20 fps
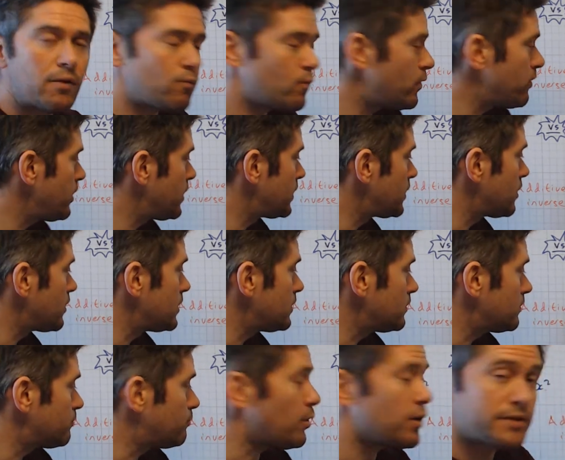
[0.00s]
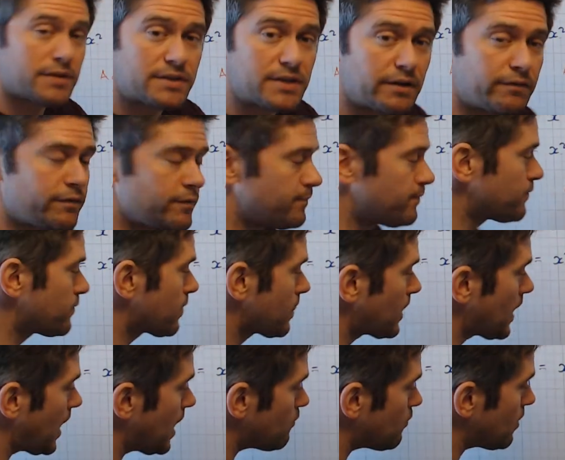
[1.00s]
we're going positive,
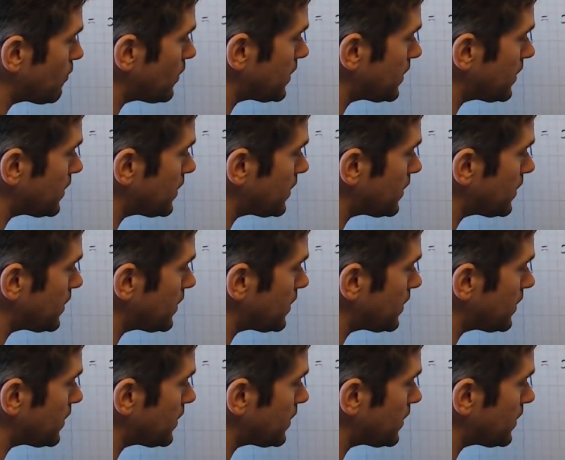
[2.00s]
and when we're